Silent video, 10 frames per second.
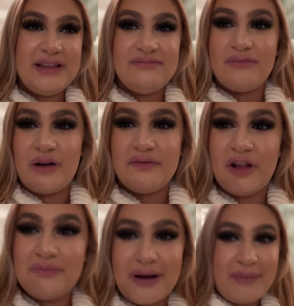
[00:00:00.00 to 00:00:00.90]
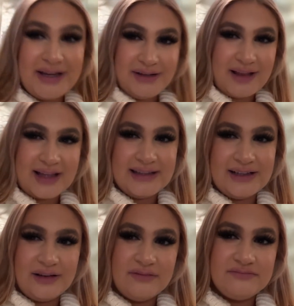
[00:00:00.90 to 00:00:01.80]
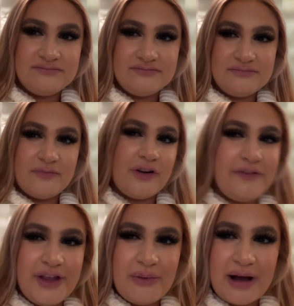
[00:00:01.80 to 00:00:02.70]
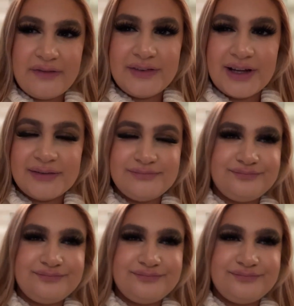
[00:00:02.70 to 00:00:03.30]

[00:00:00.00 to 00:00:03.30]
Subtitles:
won't vlog, but I might do like a little review after.